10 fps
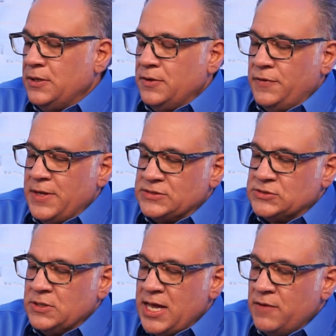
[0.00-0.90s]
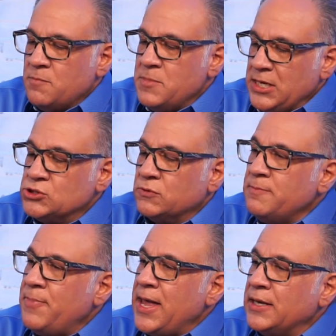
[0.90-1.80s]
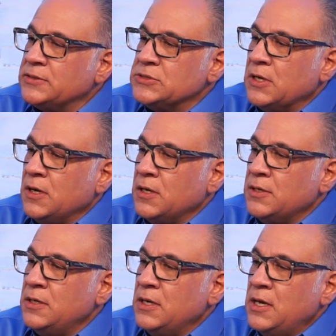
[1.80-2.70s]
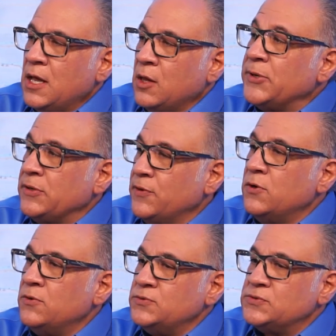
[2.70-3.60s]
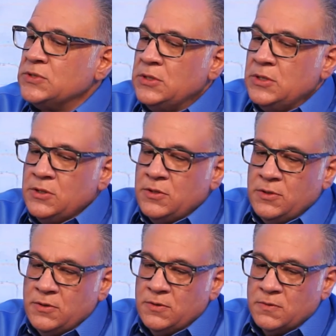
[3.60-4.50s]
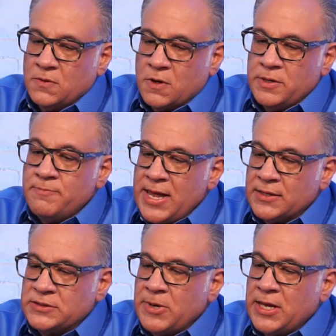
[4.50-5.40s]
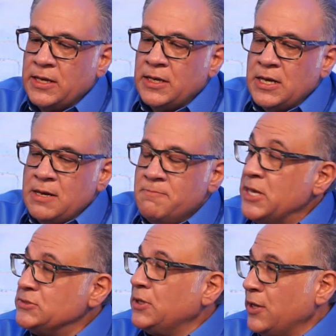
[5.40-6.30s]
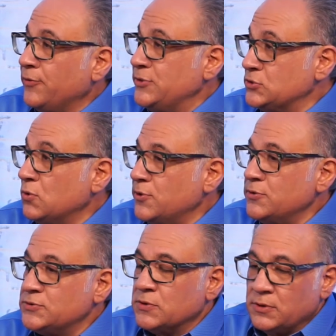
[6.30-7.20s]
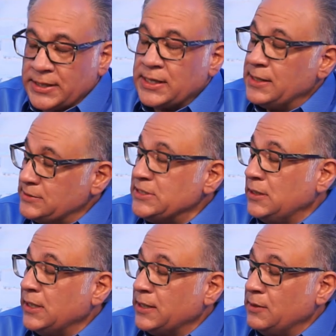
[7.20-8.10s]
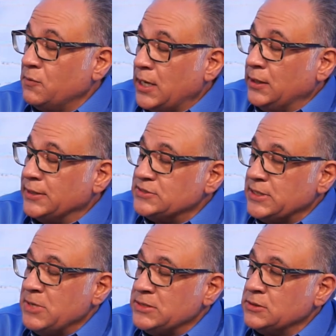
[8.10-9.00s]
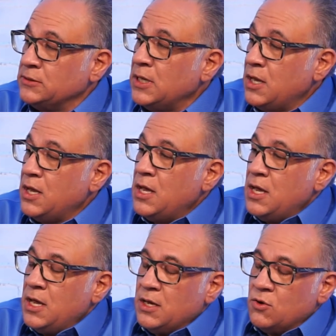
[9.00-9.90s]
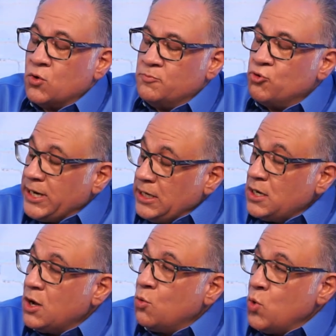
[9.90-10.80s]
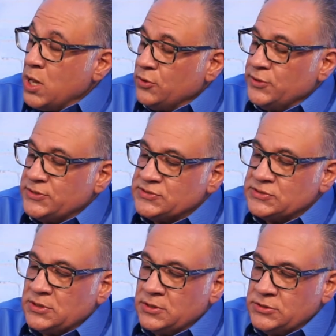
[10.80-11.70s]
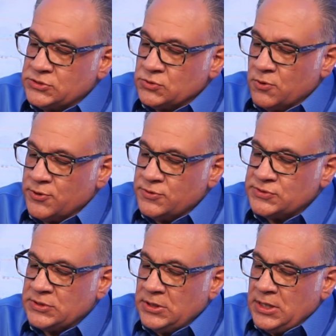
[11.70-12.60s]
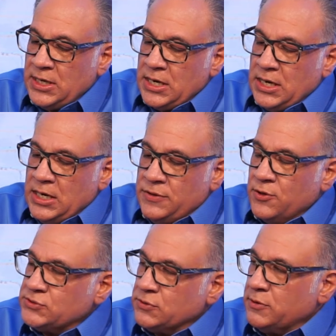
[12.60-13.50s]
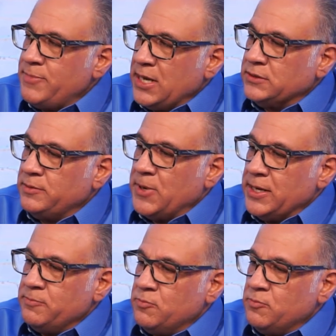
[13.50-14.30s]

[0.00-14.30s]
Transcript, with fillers: that's going to have a major impact on helping those who are impacted by mental health disorders, or like I said, like I, I like to say, mental uh, or brain wellness disorders, and those who are impacted by